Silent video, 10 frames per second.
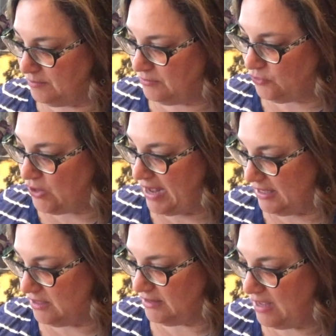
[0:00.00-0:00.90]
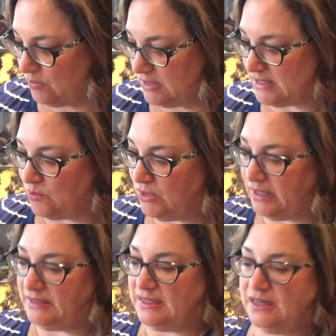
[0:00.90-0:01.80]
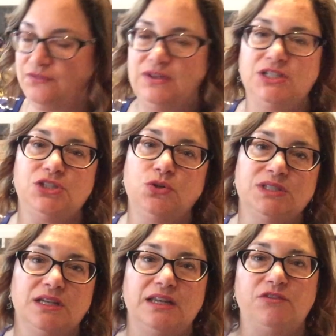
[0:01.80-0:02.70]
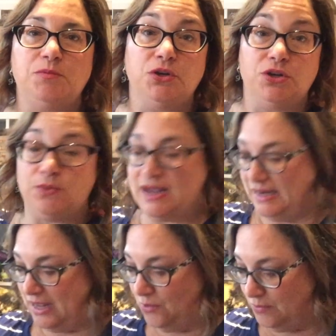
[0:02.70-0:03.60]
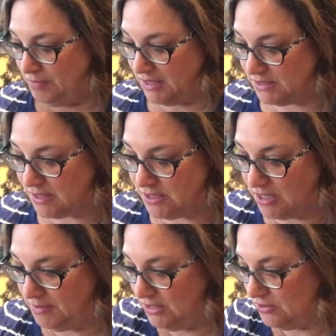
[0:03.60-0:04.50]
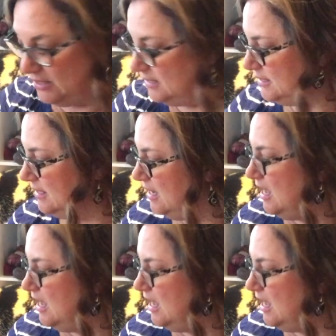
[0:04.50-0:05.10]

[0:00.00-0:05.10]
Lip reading: cracking on that one because I would like to get it finished. Of course, I'm going to have to put it away now because of the time of year it is.